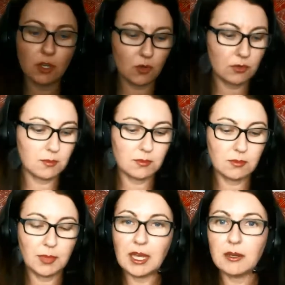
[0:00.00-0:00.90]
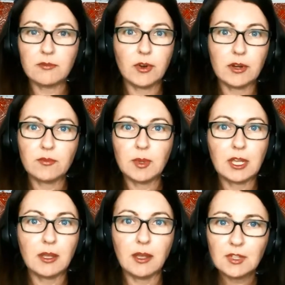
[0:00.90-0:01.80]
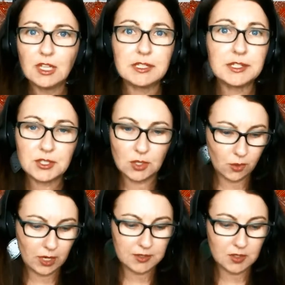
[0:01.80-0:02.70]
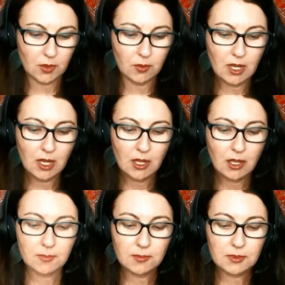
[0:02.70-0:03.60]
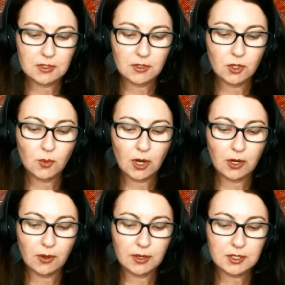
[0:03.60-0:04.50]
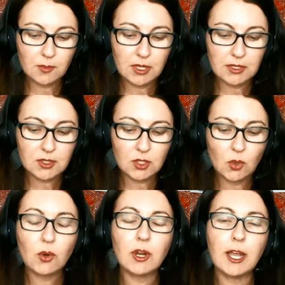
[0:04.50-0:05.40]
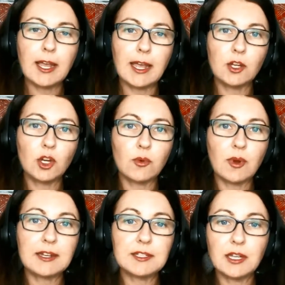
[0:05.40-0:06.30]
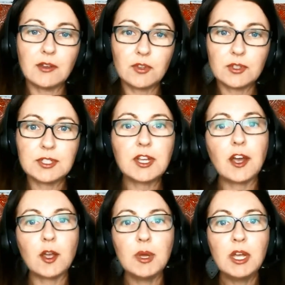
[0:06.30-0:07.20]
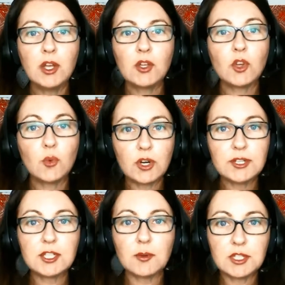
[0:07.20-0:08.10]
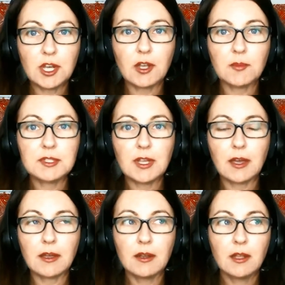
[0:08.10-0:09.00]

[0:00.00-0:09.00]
notepad in front of me. He did so great. So you are going to be scoring and correcting if there's time. There were some times that,